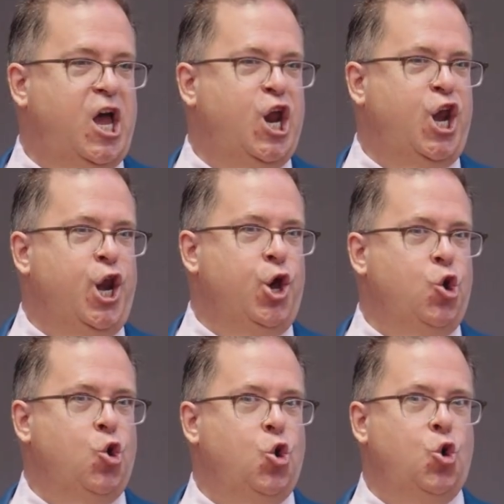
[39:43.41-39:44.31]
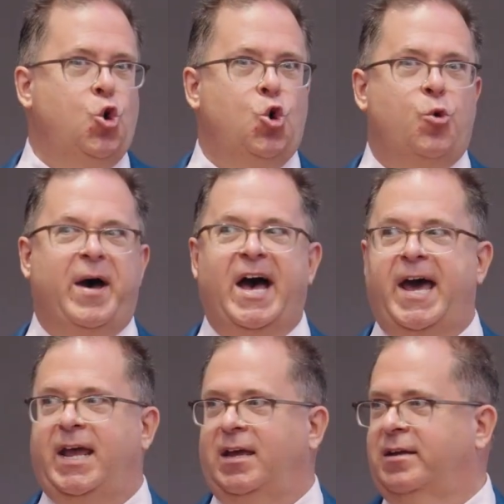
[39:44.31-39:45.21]

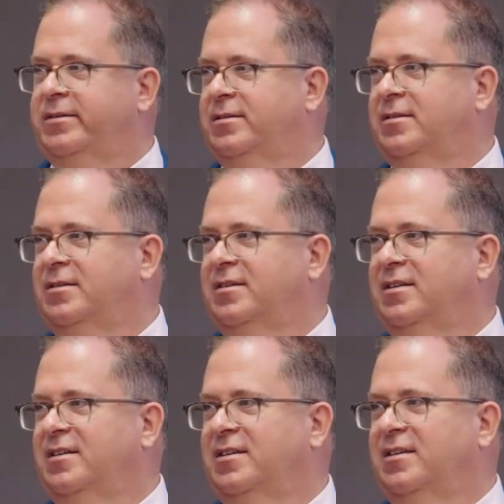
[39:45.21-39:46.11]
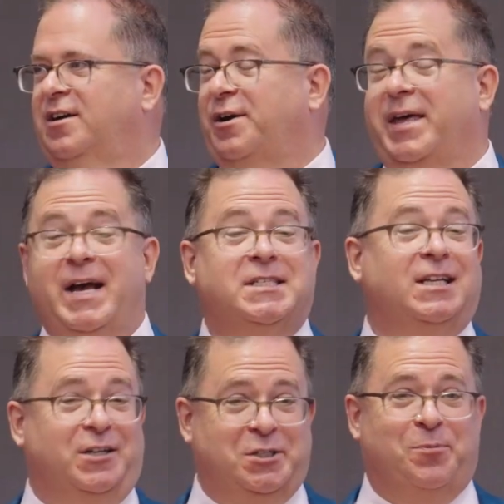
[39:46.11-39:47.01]
Nobody. Okay, that's a
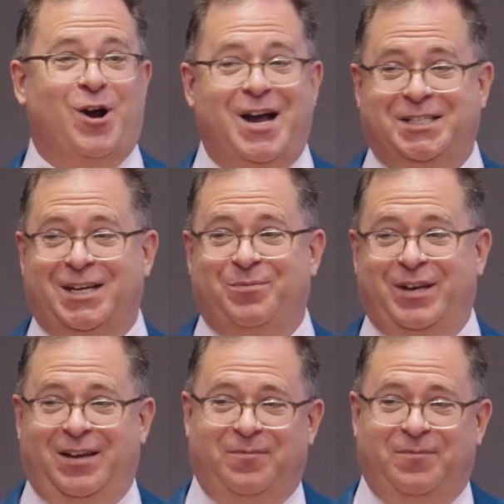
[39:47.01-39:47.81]
little surprising to me.